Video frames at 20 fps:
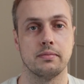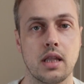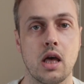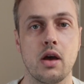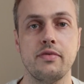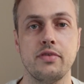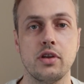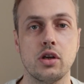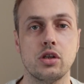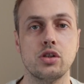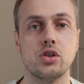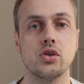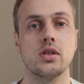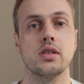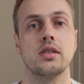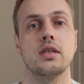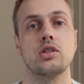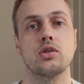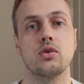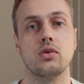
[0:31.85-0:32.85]
Now, if you're
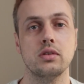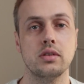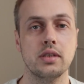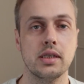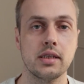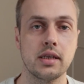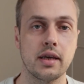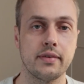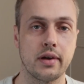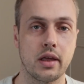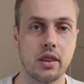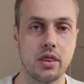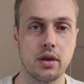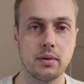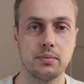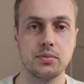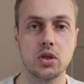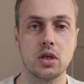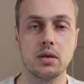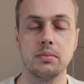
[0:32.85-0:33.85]
enjoying this content, give it a
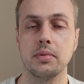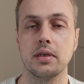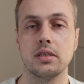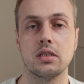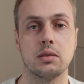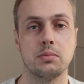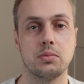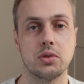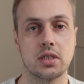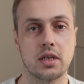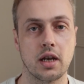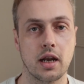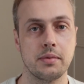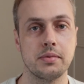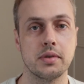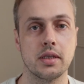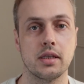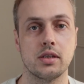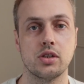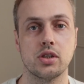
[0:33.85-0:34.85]
thumbs up and
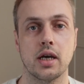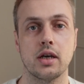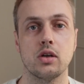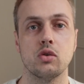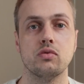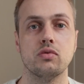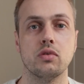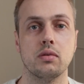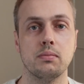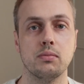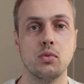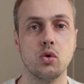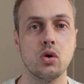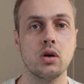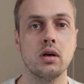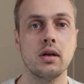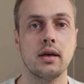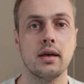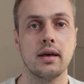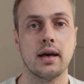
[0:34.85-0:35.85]
subscribe to the channel for
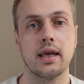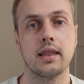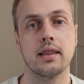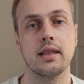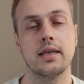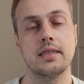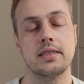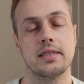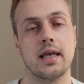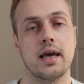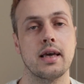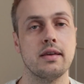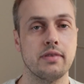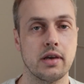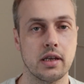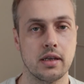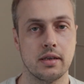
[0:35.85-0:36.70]
more, and let's dive